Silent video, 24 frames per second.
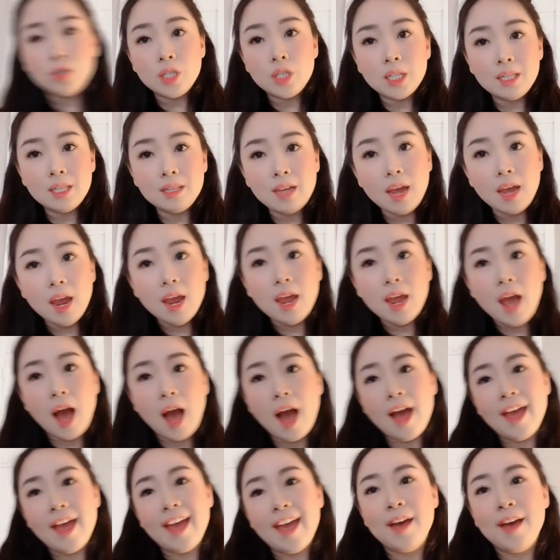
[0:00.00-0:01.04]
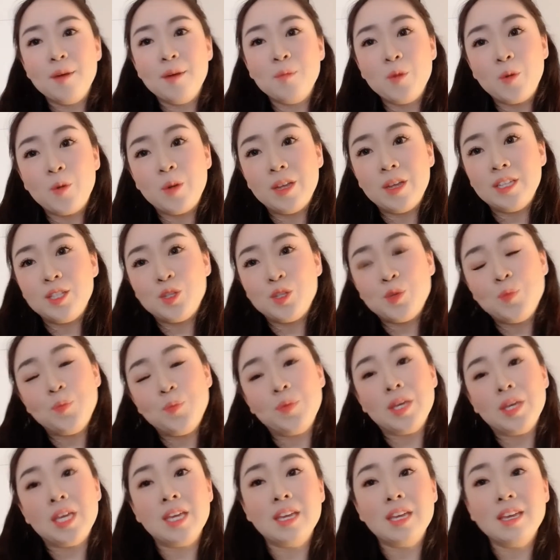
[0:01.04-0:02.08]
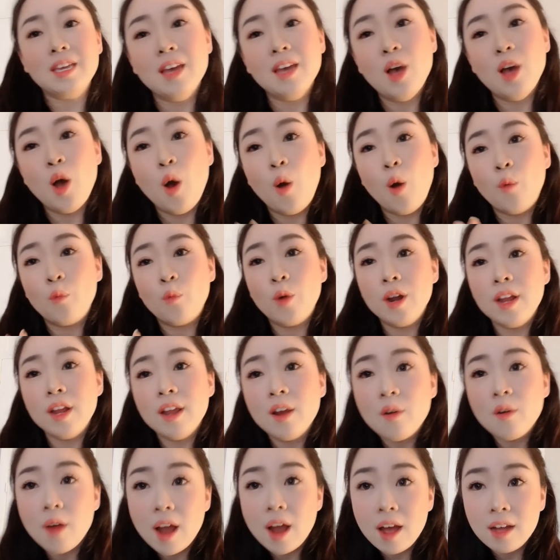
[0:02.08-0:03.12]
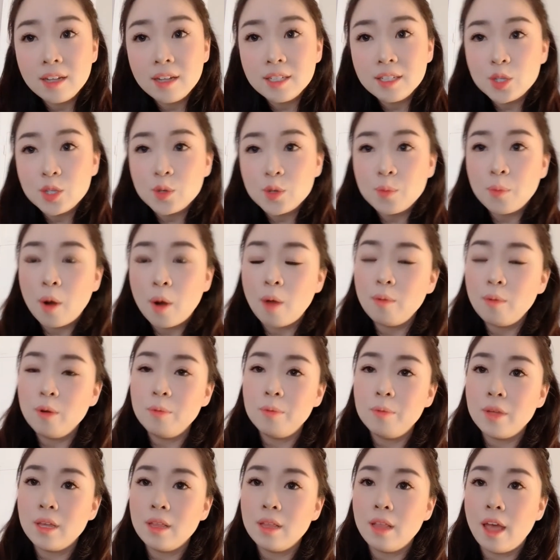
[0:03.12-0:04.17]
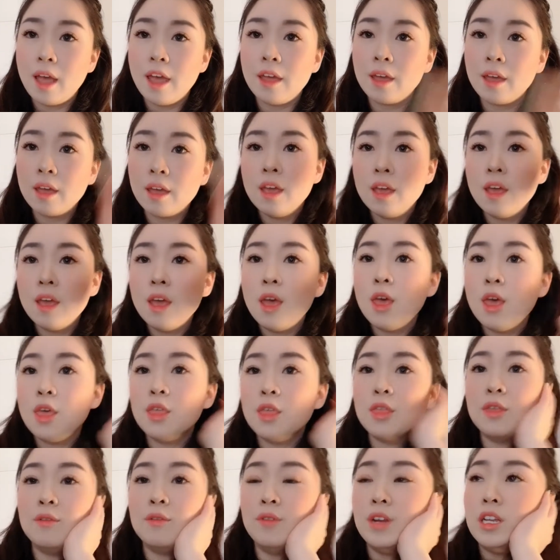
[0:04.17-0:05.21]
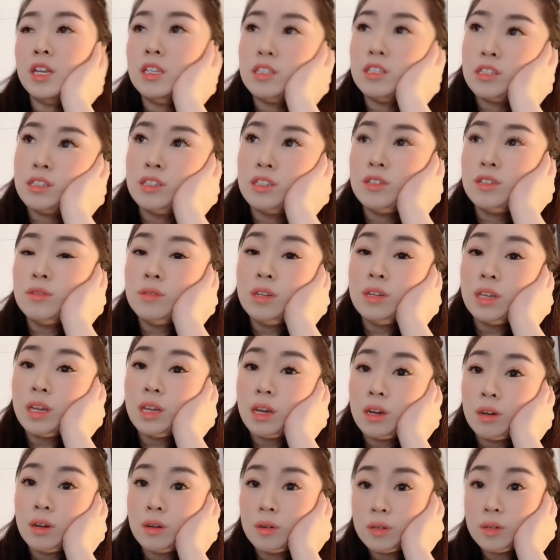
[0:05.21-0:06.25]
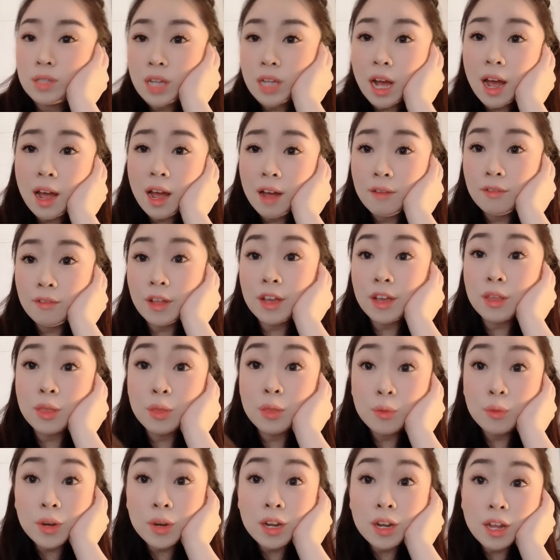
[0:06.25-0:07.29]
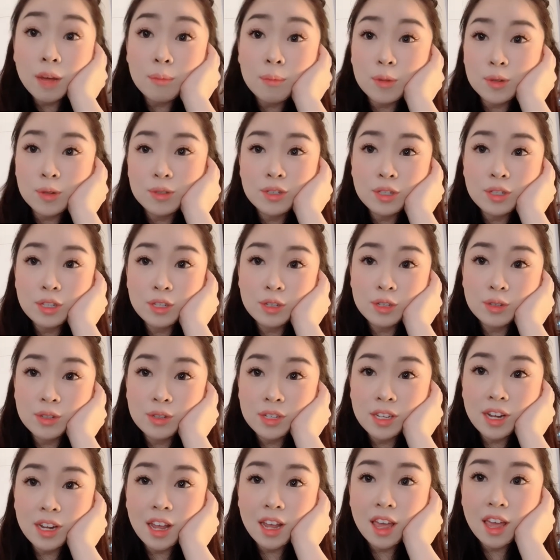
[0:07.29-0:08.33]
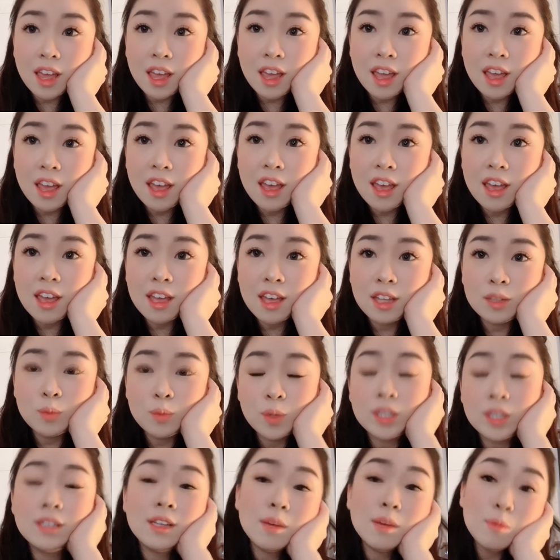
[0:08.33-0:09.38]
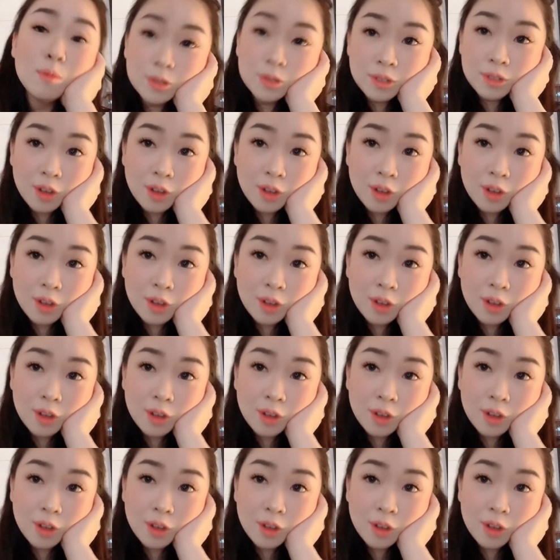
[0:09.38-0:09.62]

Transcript: Today I am going to be running around to probably like three studios. I have like three demos to do today. And what demos